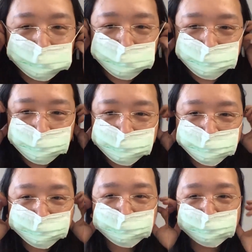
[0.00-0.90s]

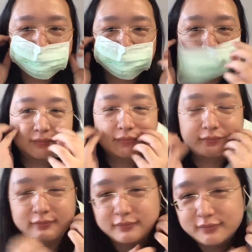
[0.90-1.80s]
yes,
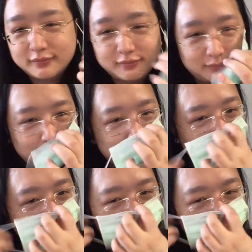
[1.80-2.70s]
and Taiwan has
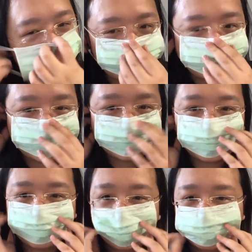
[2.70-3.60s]
done such a
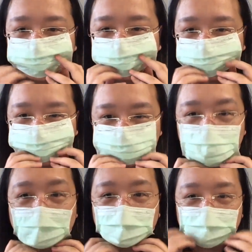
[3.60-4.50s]
wonderful job
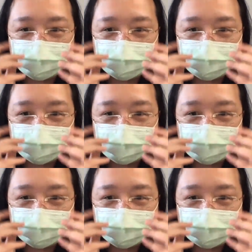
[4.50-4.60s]
in